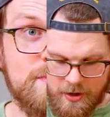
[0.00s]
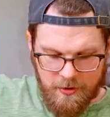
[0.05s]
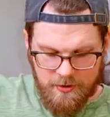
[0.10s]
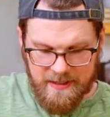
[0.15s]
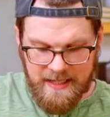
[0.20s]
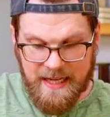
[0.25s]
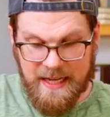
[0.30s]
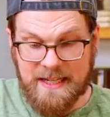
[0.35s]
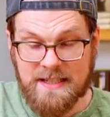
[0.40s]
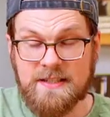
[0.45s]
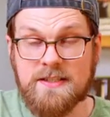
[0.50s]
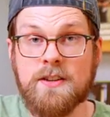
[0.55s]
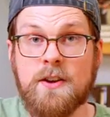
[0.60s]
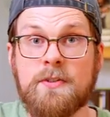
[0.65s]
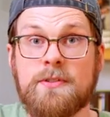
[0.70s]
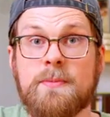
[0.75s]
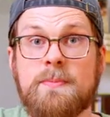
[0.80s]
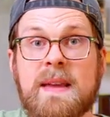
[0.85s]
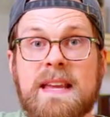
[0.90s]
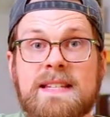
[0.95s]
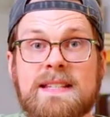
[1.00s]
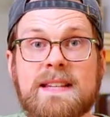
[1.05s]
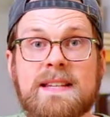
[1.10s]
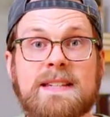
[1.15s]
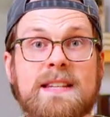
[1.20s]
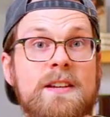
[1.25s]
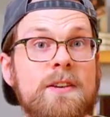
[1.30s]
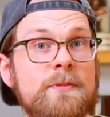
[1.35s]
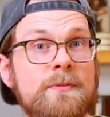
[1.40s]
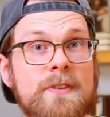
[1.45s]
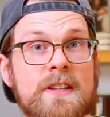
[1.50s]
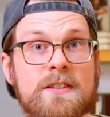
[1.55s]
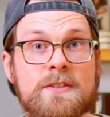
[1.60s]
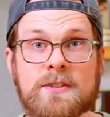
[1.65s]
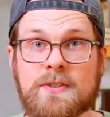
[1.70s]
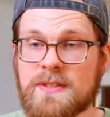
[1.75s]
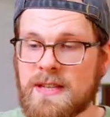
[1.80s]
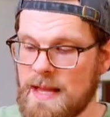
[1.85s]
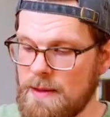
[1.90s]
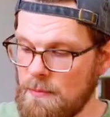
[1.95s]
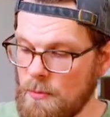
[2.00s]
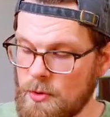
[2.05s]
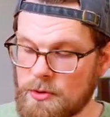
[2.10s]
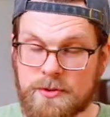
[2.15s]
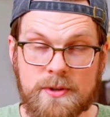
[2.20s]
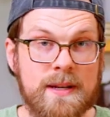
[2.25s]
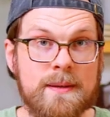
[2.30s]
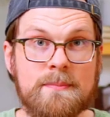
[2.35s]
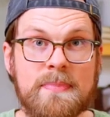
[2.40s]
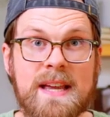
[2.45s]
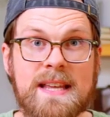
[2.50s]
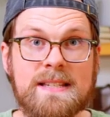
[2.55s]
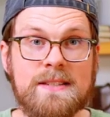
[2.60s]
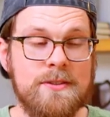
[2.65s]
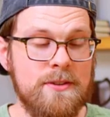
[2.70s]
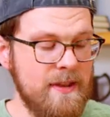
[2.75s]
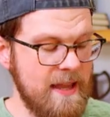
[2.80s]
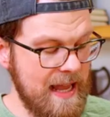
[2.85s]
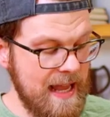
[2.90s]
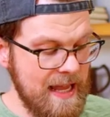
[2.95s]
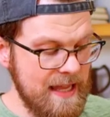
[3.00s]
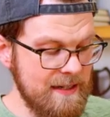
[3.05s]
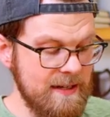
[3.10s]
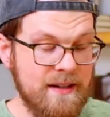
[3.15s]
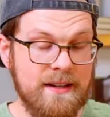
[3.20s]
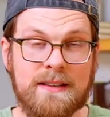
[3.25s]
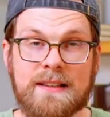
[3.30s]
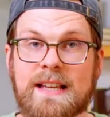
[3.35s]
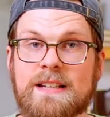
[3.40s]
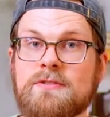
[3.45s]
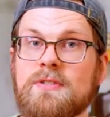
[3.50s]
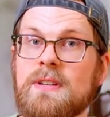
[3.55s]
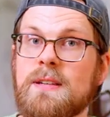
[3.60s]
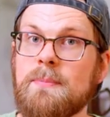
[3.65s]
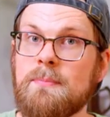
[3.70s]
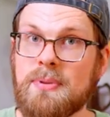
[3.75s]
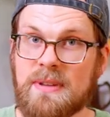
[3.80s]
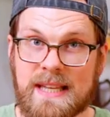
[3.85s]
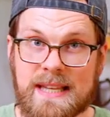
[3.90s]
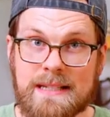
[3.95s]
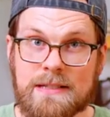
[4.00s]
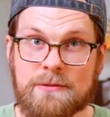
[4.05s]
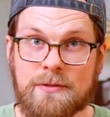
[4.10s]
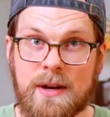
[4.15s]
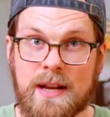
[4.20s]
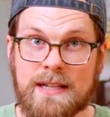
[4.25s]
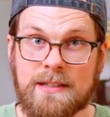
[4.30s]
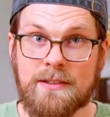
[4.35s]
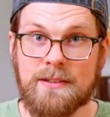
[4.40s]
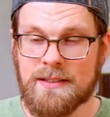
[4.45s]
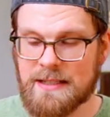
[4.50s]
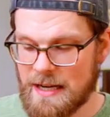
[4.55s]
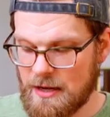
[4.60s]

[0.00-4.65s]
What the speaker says: Okay, so the basic tier features a mortar and pestle and an electric blade grinder.